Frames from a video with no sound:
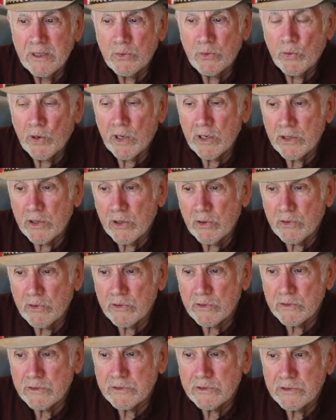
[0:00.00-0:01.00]
while
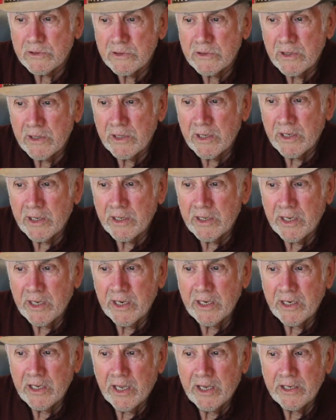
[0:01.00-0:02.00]
locals and
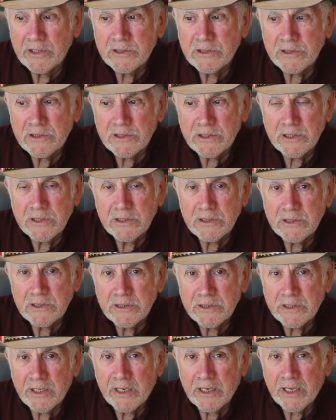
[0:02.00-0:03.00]
aid agencies
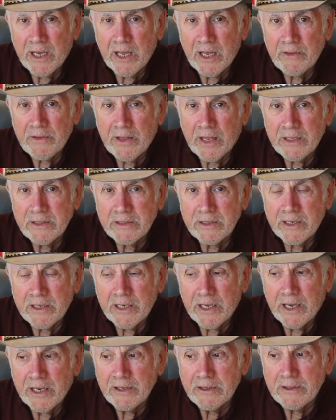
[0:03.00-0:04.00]
deny that
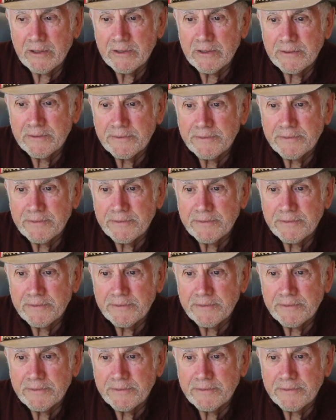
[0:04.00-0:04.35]
denial.